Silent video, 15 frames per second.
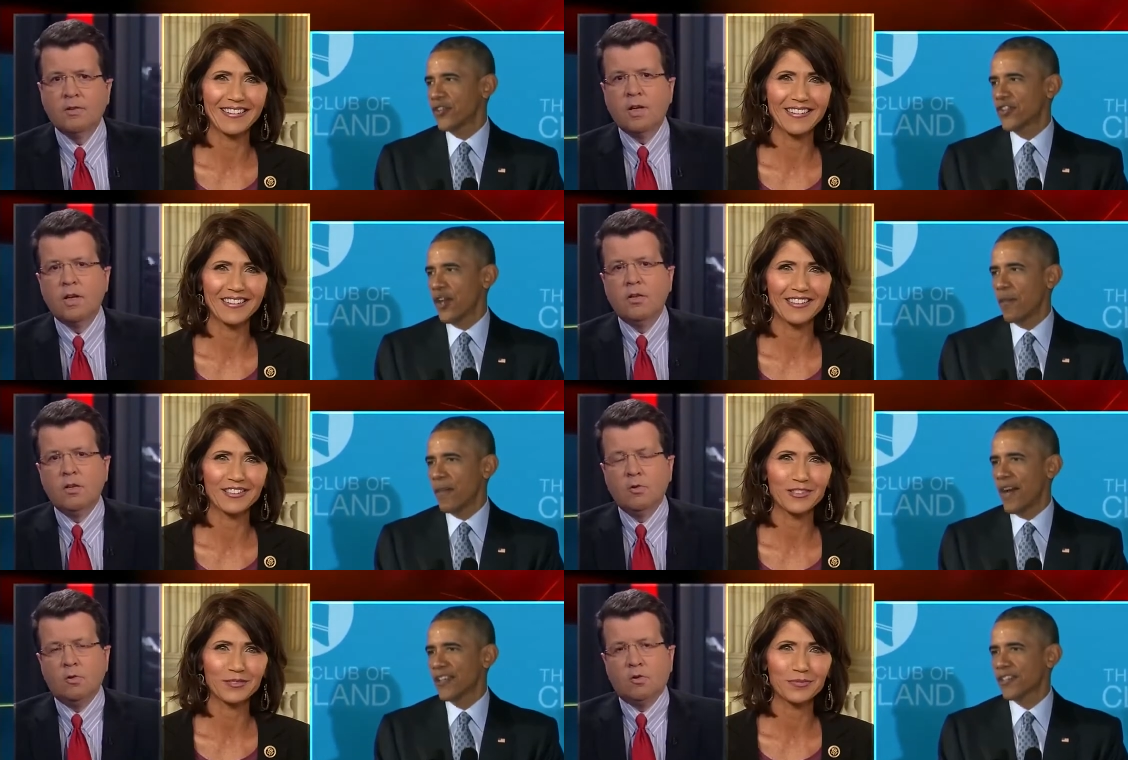
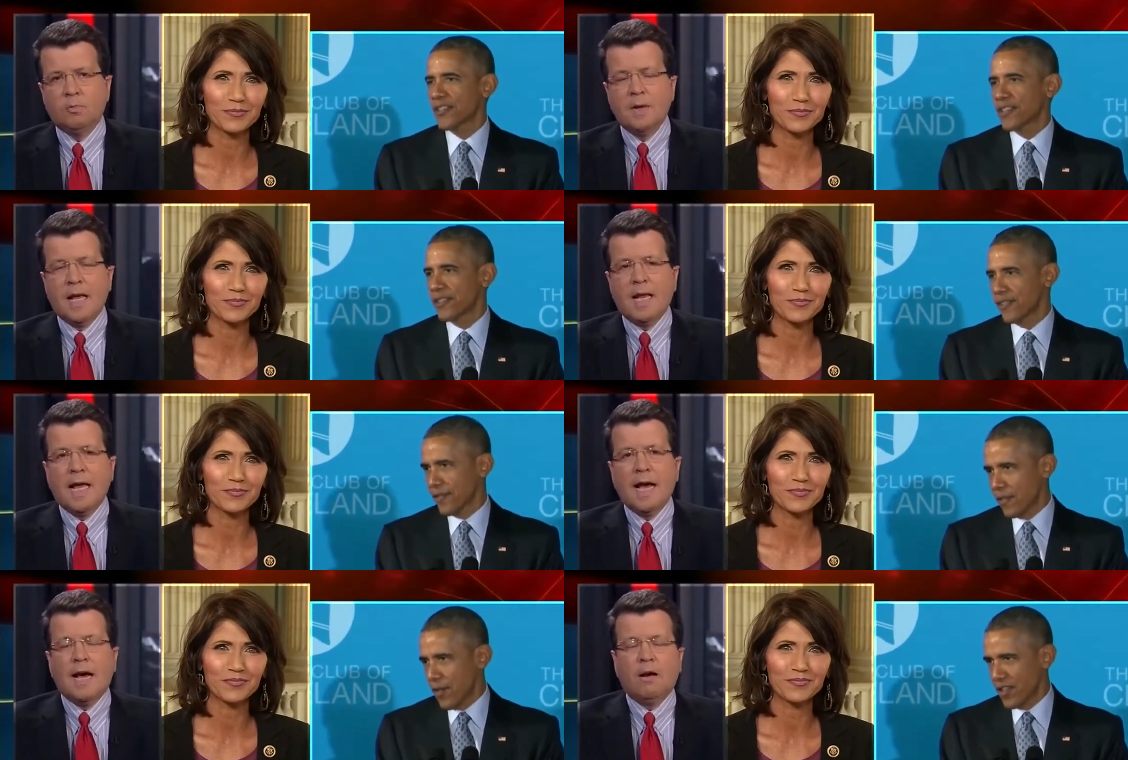Speaker 1: that you
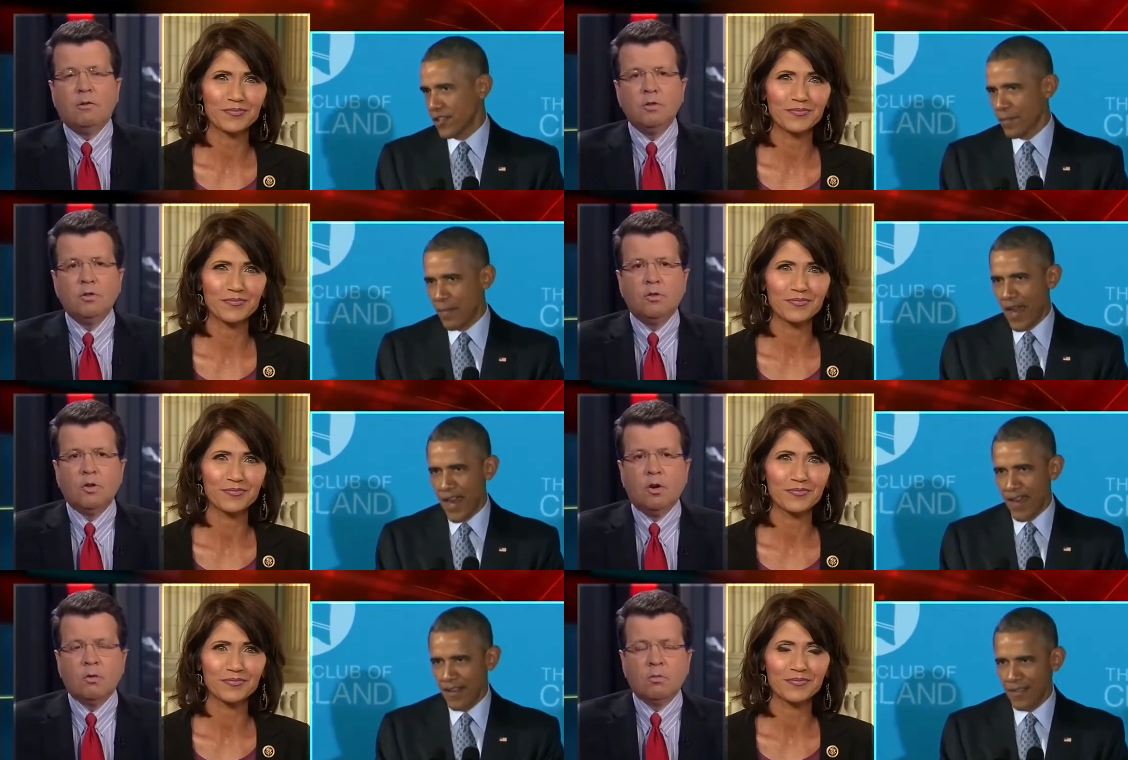spell out, you
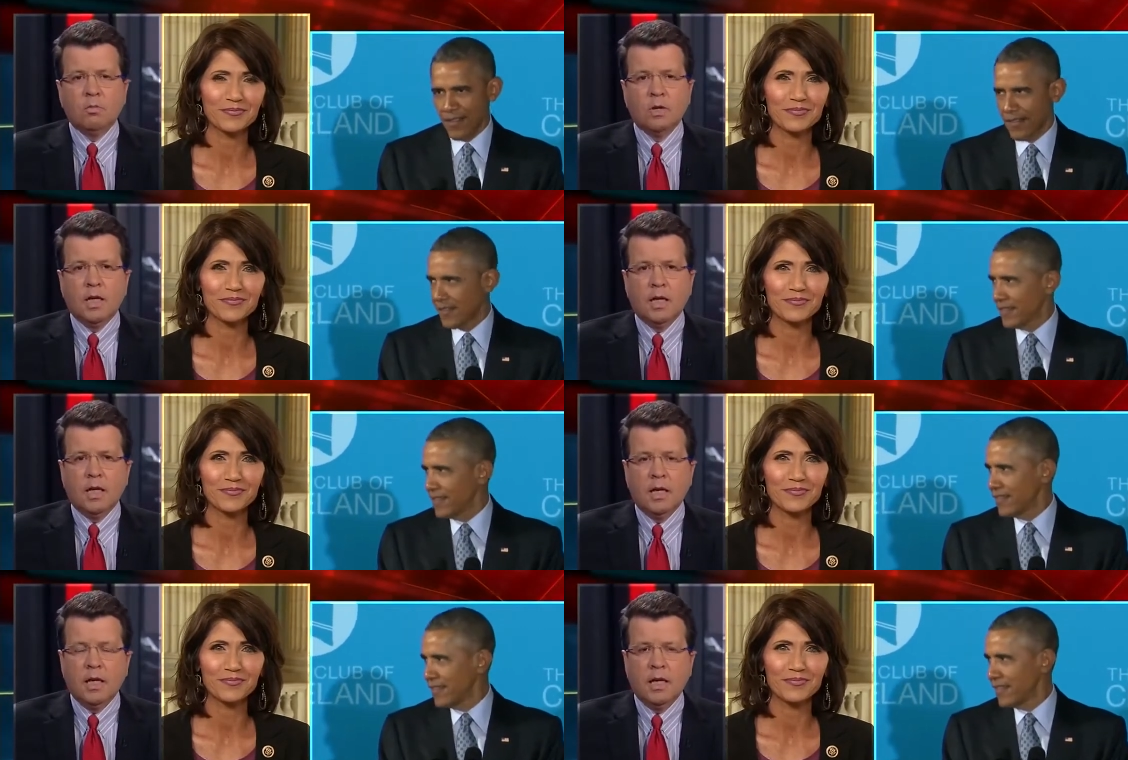don't
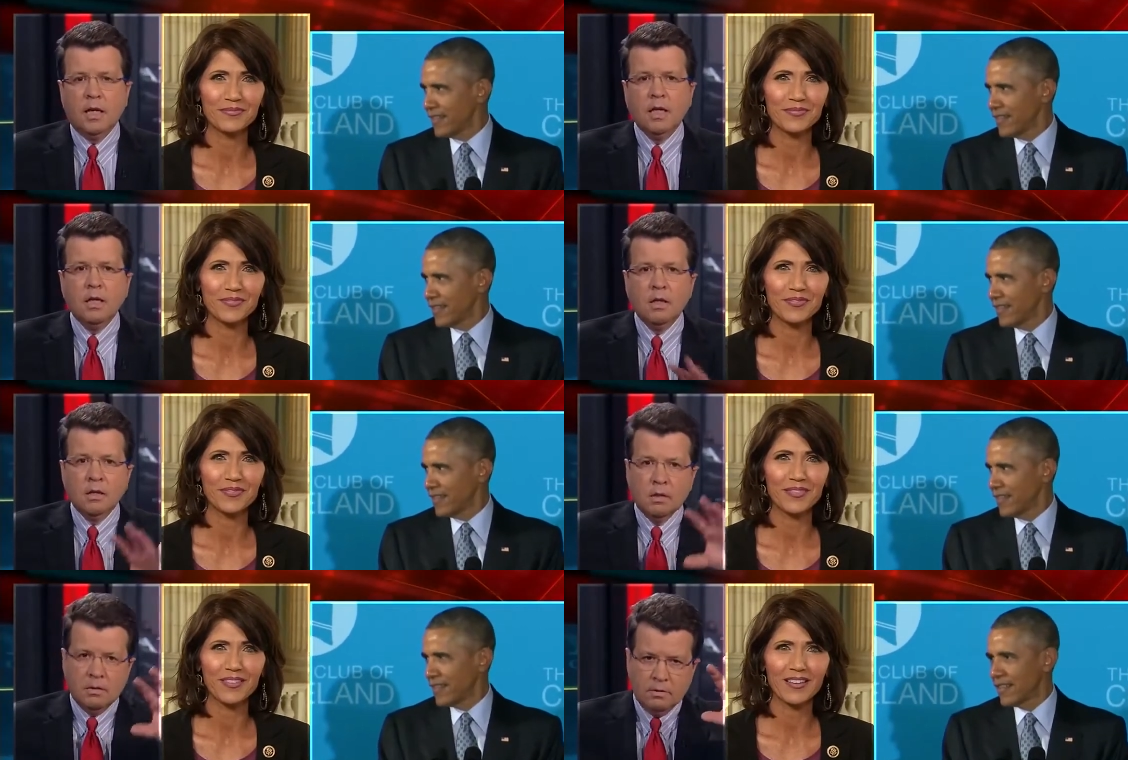really,
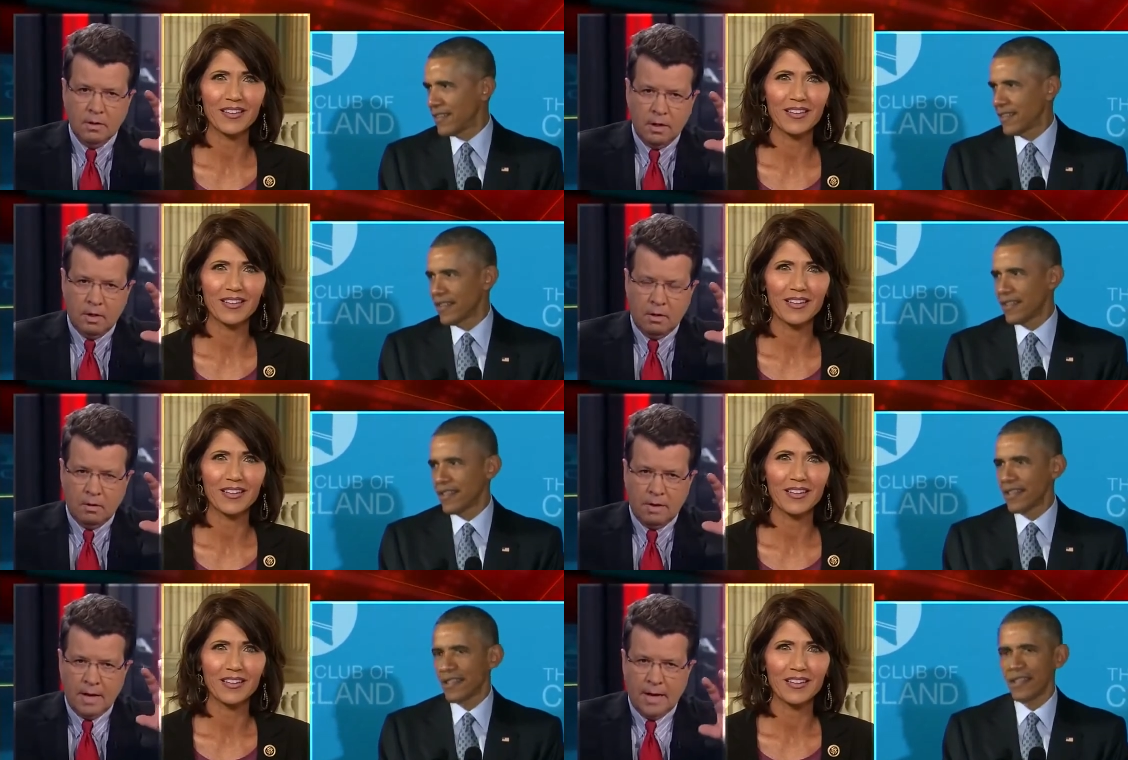you
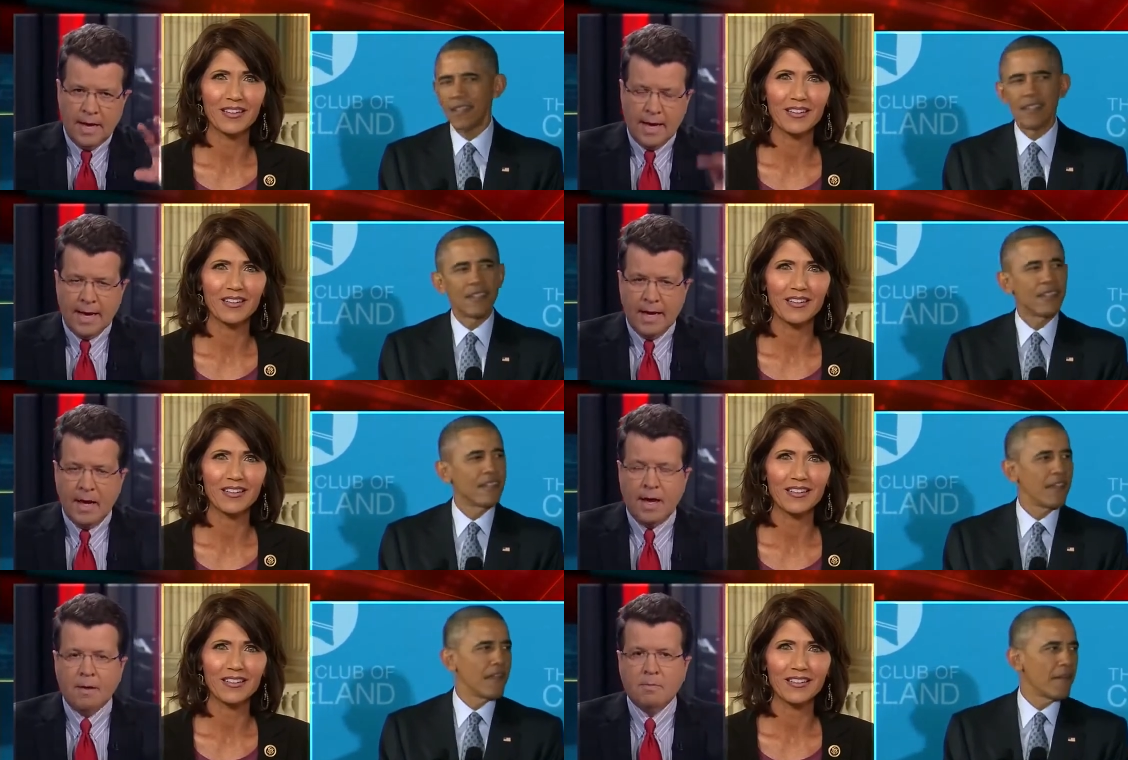know, add
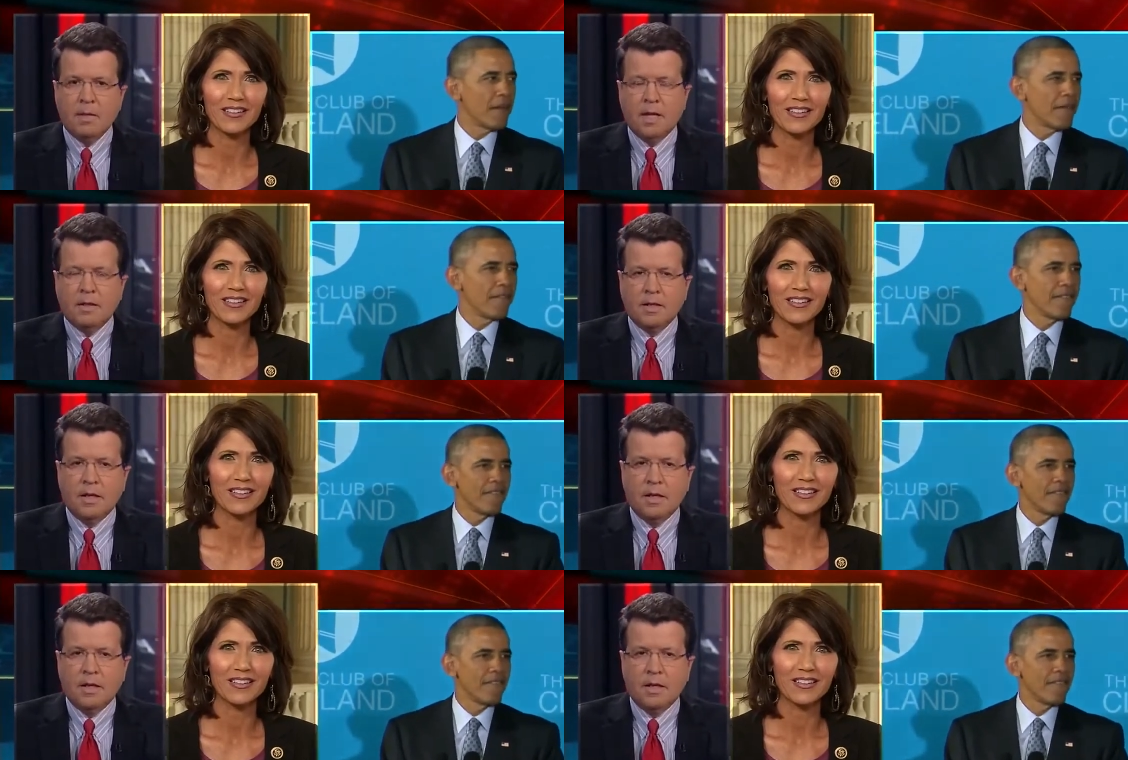up. That,